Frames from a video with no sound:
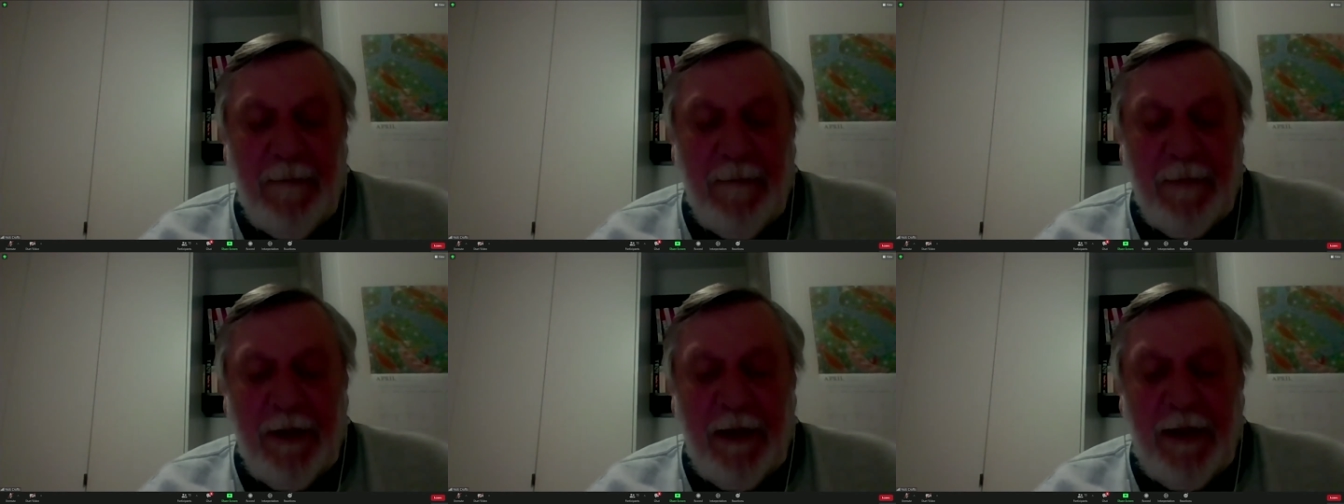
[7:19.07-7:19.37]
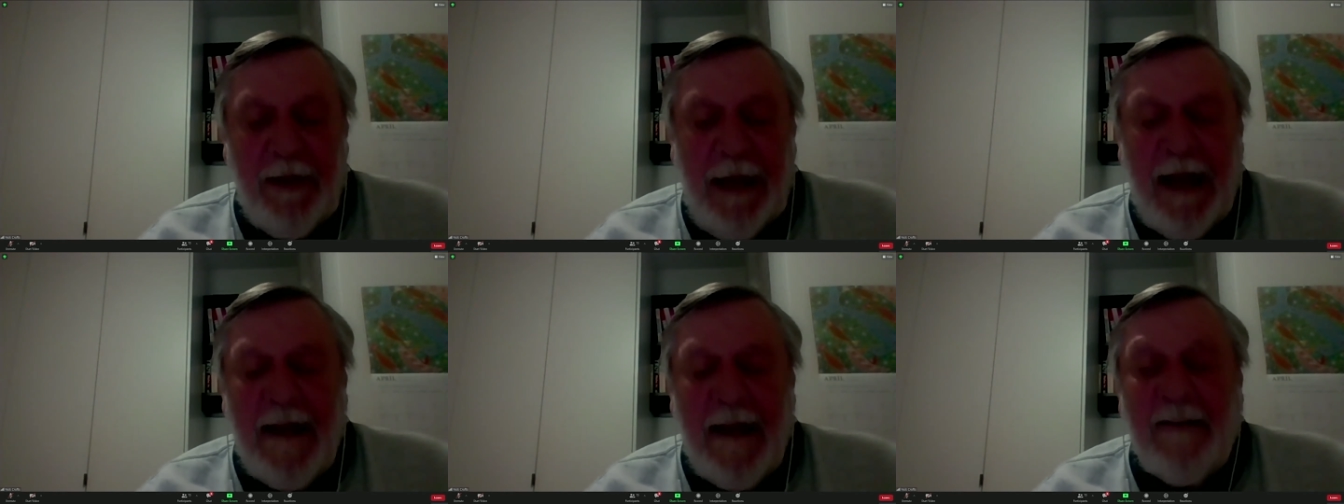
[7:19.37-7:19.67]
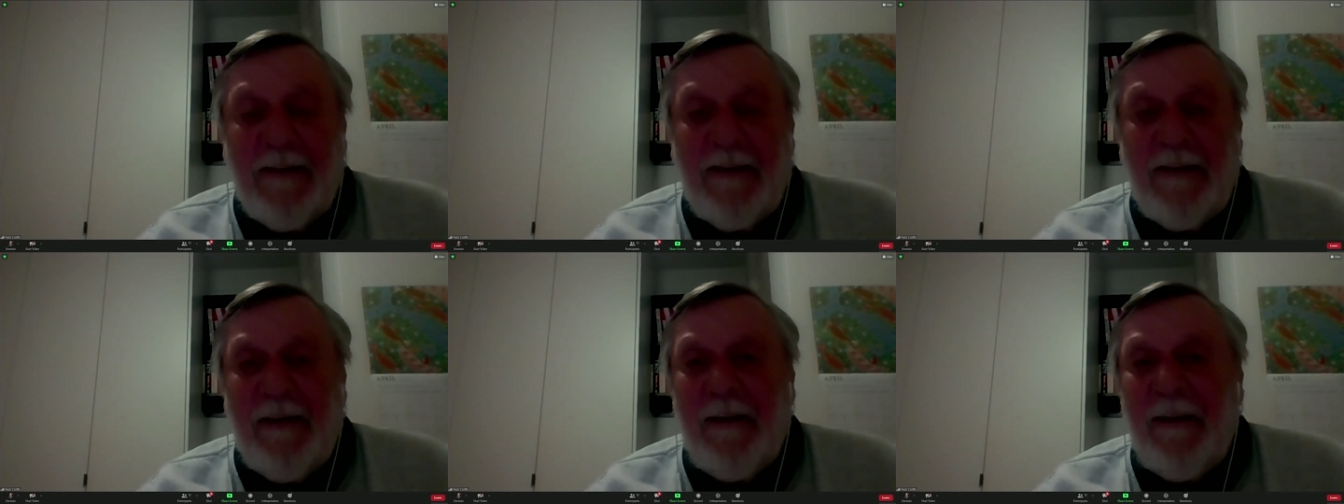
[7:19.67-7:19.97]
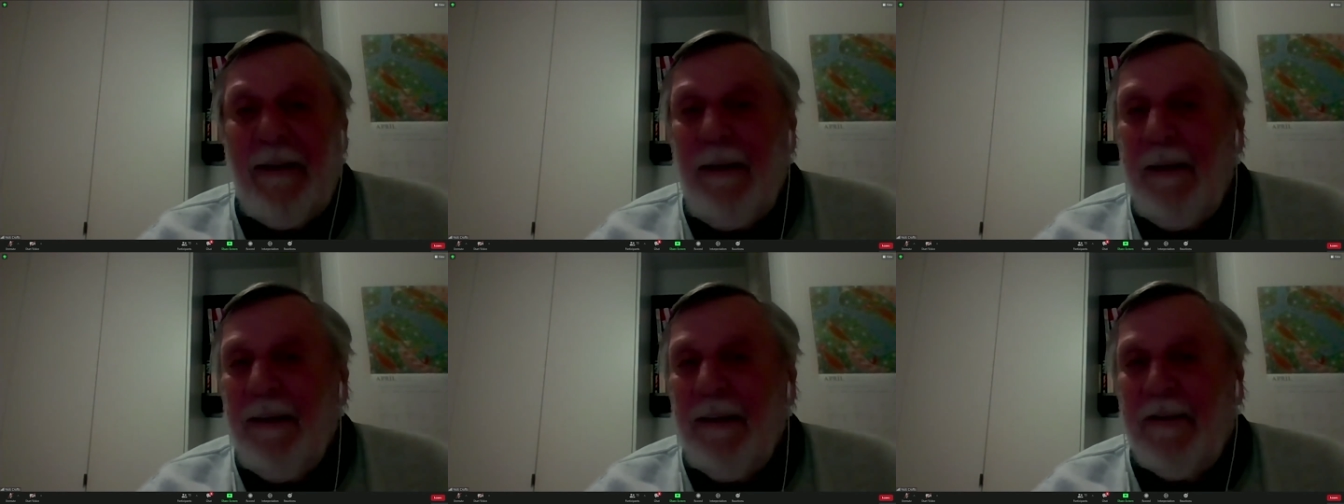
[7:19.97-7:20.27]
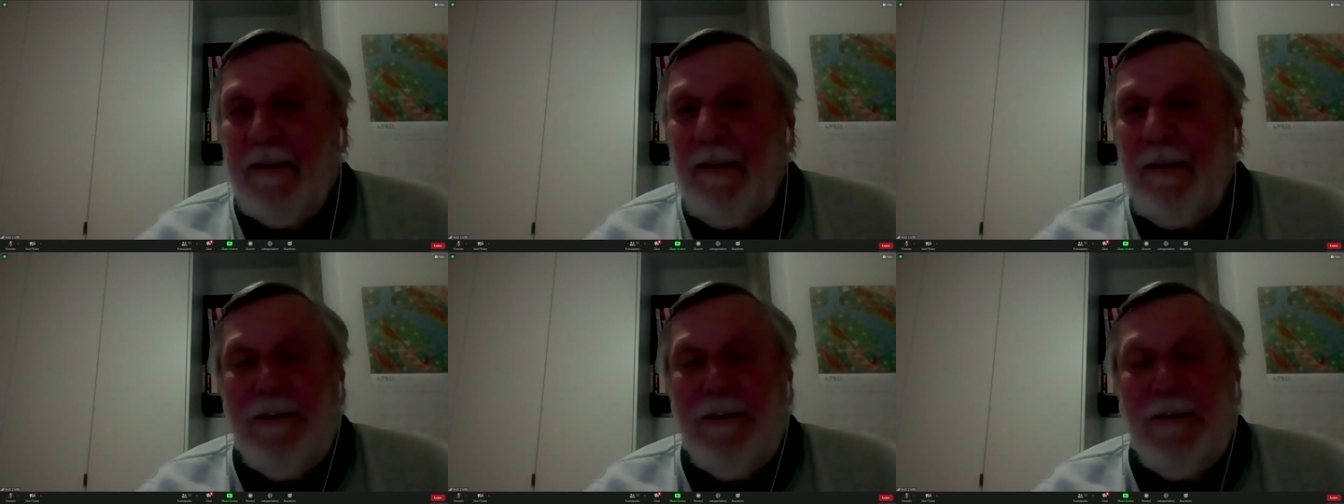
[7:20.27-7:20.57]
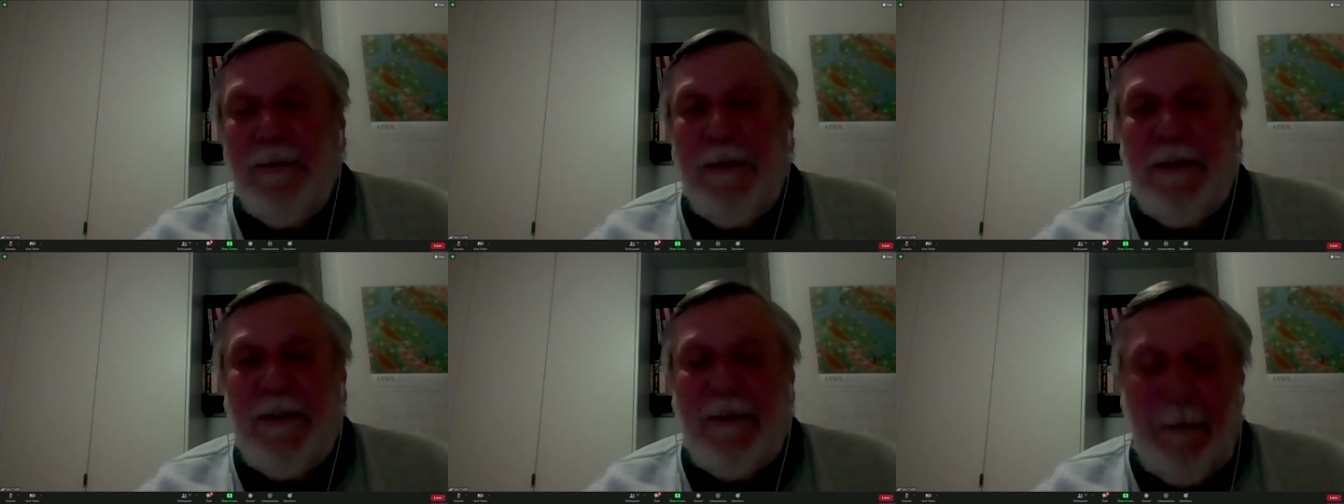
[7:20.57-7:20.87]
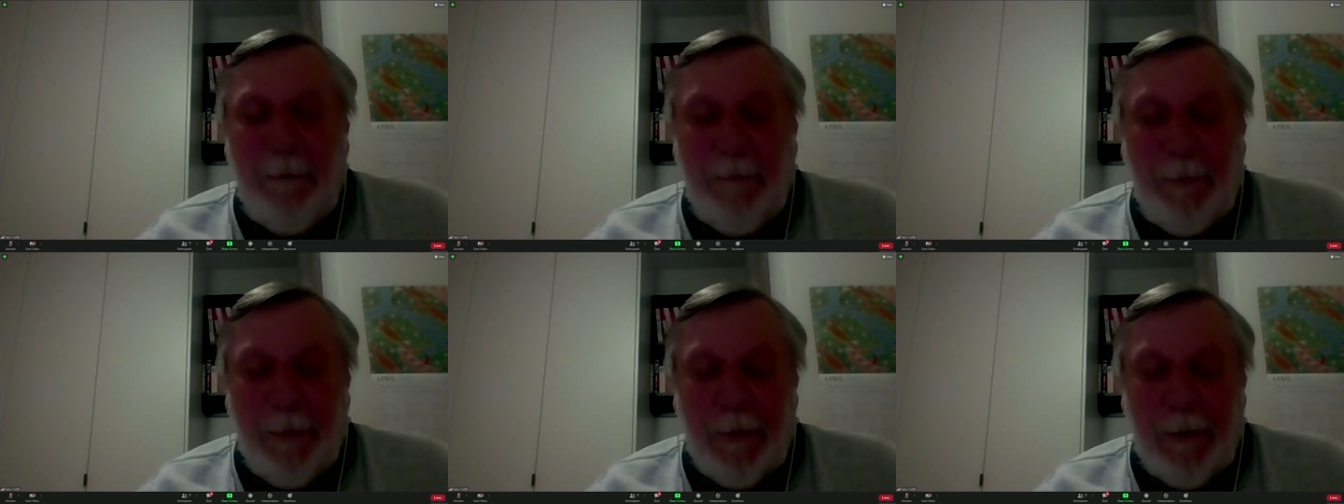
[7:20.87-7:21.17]
then the answer seems to be
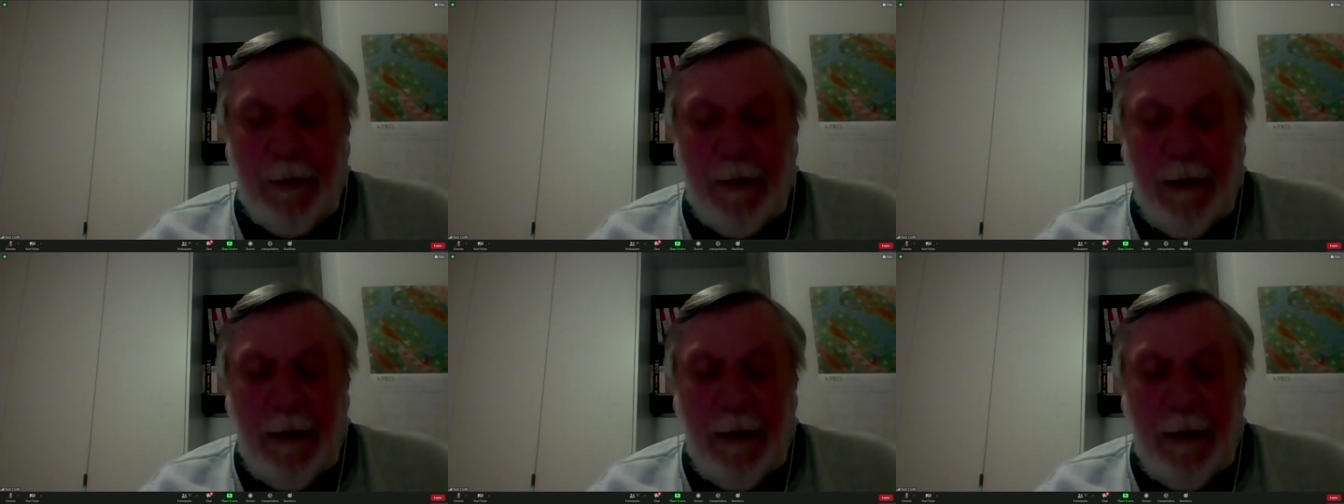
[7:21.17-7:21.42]
simple